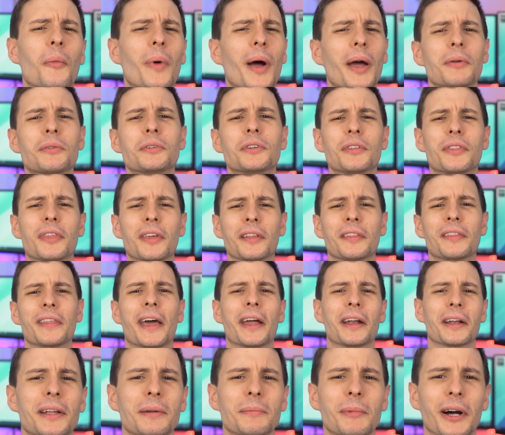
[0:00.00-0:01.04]
why would you think
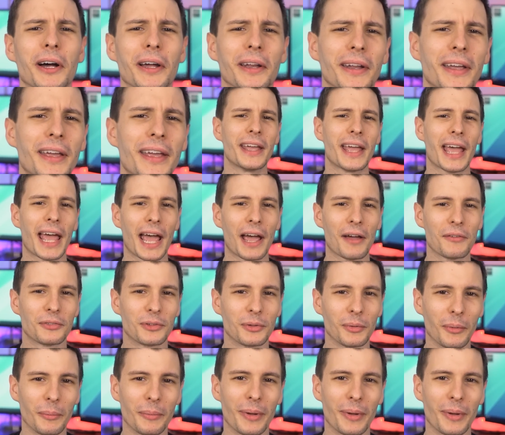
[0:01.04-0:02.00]
that? Come on have some